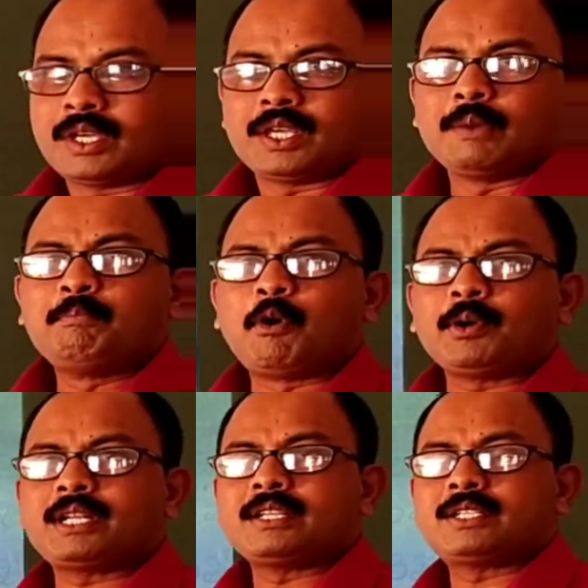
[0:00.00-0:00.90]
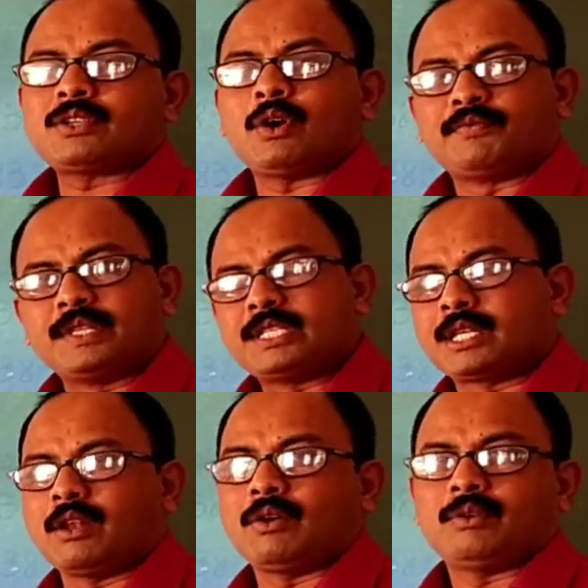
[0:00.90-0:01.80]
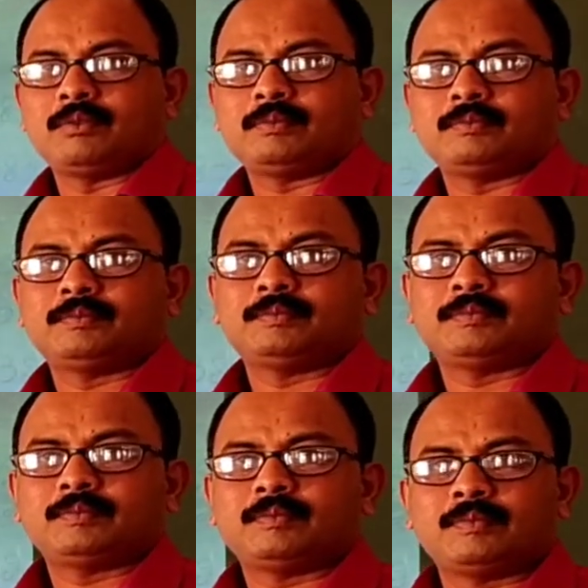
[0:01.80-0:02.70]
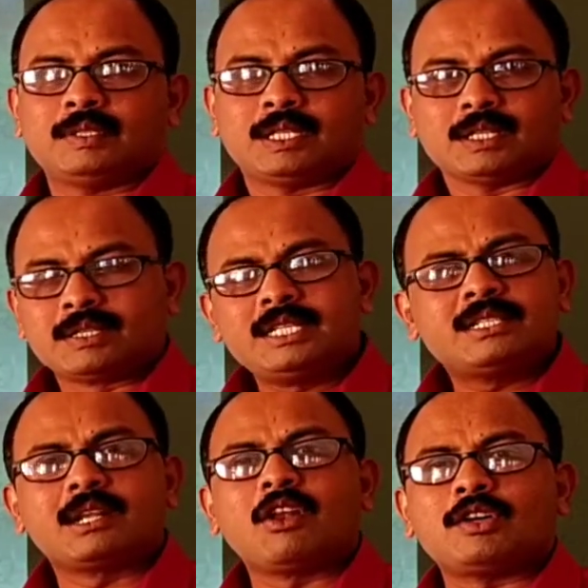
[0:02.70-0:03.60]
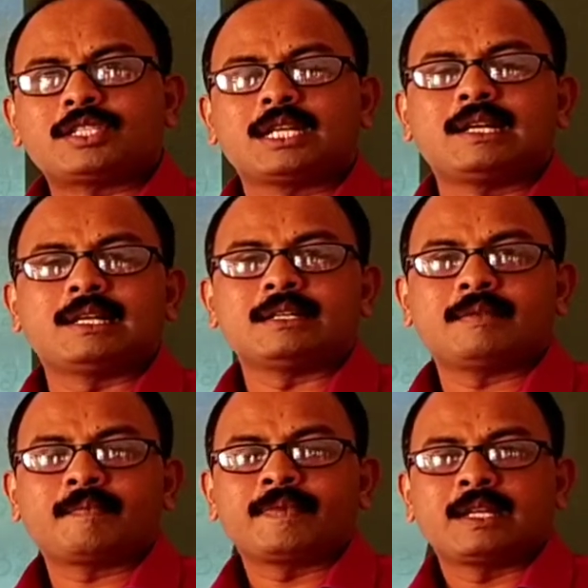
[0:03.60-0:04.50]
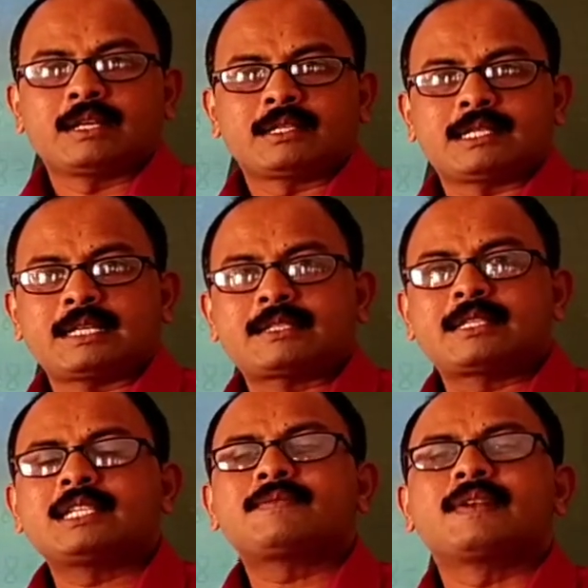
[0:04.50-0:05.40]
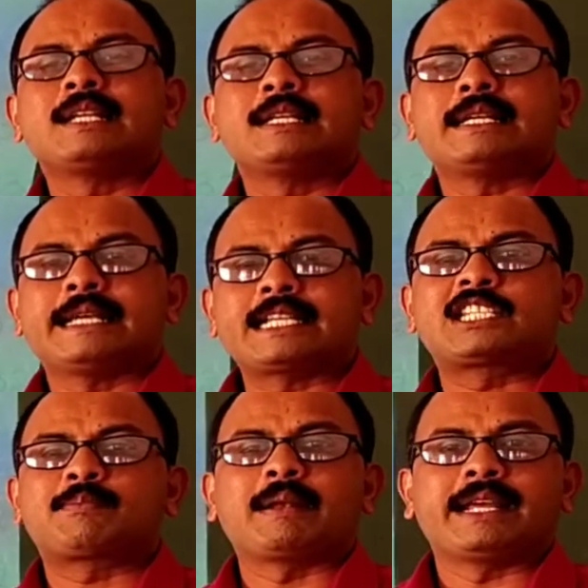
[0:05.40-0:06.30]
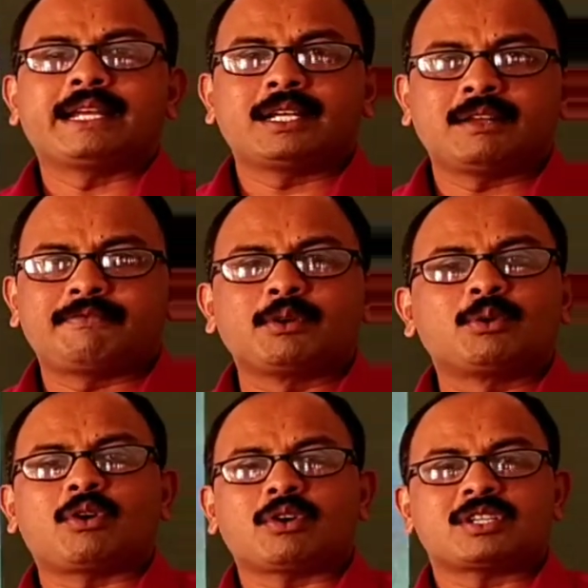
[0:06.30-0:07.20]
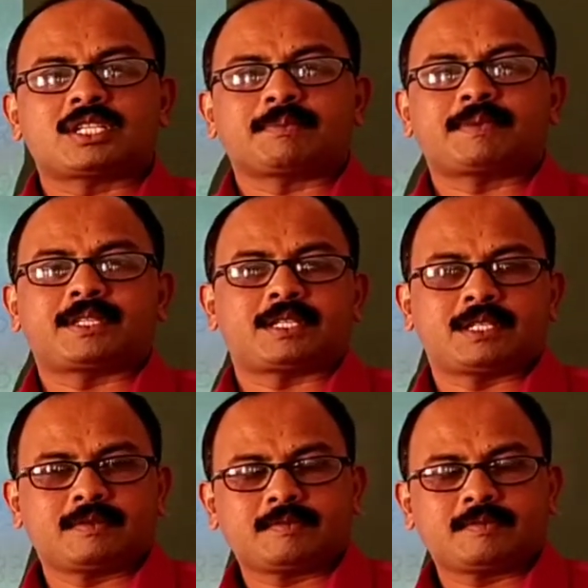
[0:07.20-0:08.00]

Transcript: Importance of this law. This law, children, successfully explained few concepts.